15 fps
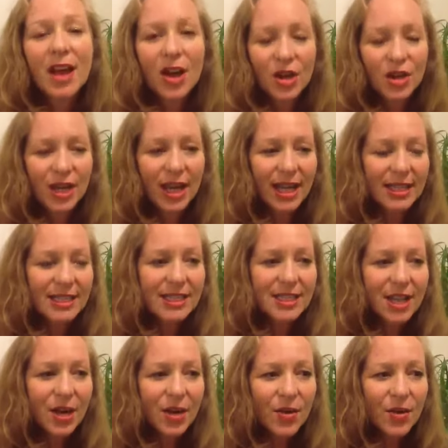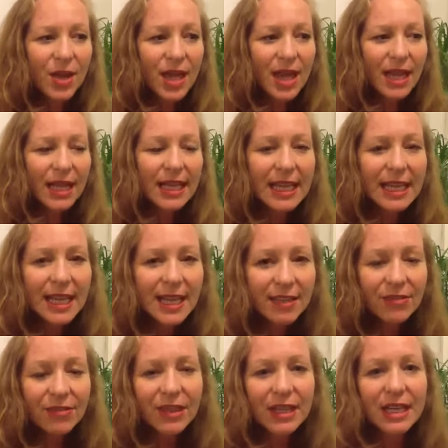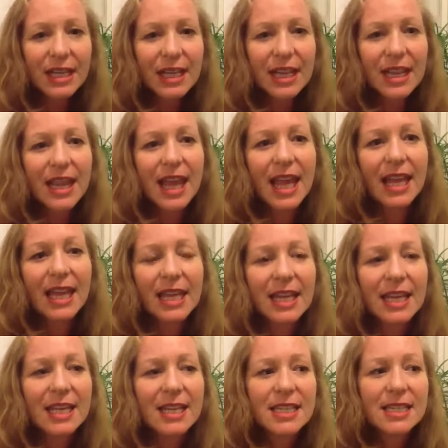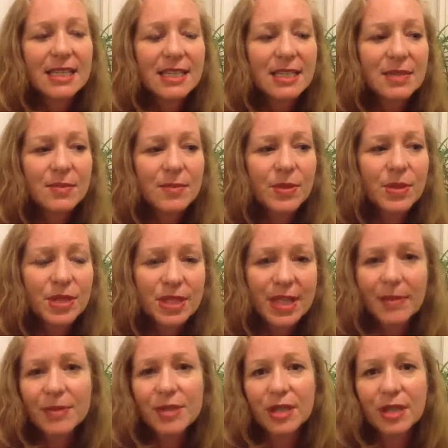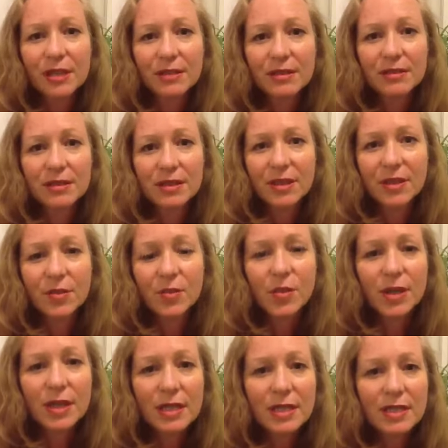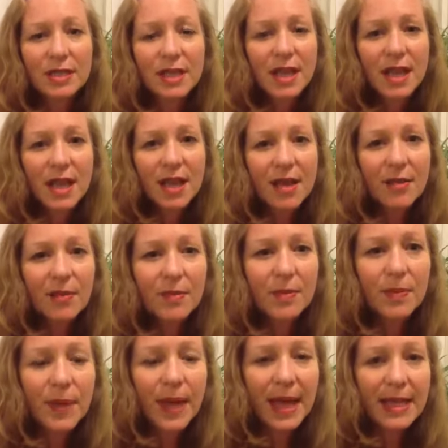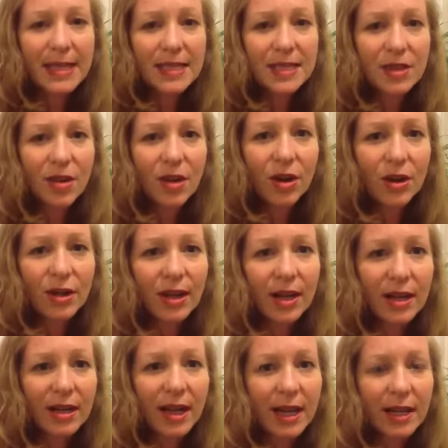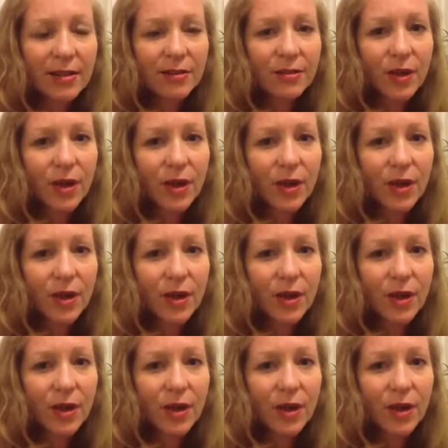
Okay, so given that his perception was based on a kind of,